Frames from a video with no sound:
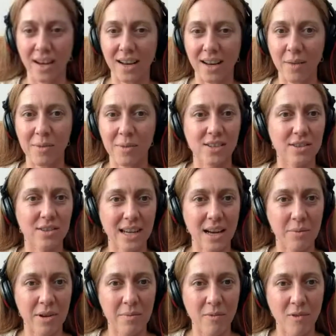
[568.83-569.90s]
I'm going to ask you to
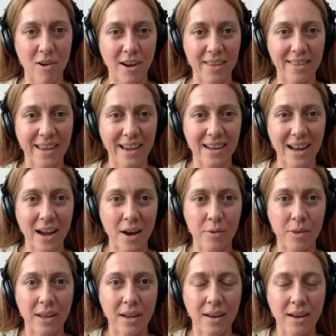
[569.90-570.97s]
say a bit more on that,
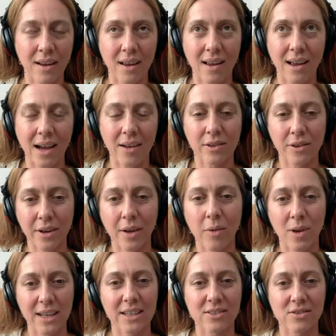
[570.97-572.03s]
how learning
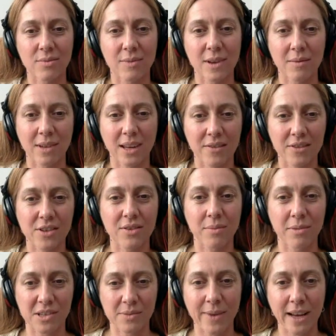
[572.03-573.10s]
one instrument gives you the
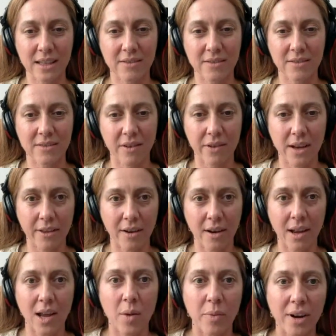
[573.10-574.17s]
perspective of
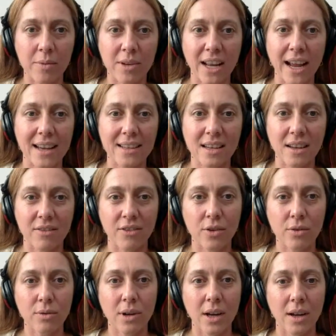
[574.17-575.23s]
another. But I'm going to ask, if
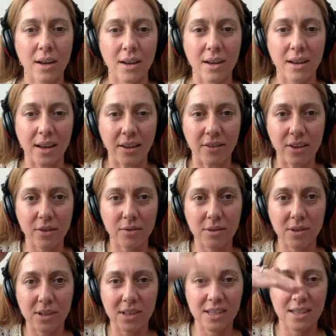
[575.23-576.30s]
you
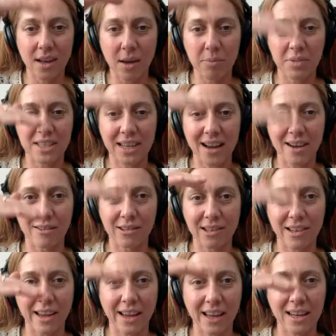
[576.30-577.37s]
slump down
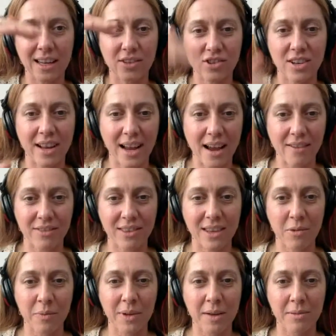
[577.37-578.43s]
like 1.5 inches,
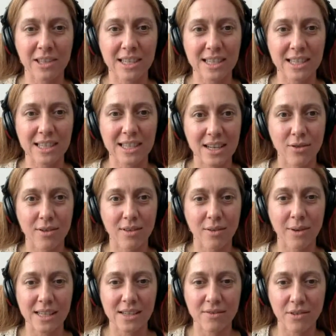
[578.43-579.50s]
then we'll be able to see the
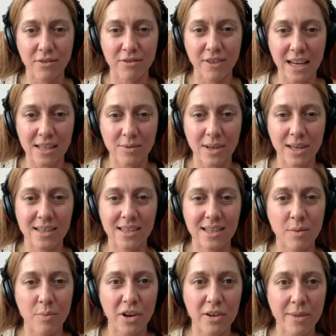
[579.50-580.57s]
rest of your face. We can see
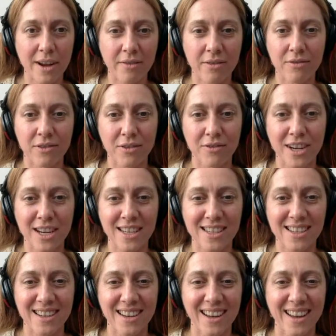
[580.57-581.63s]
the bottom half of your face.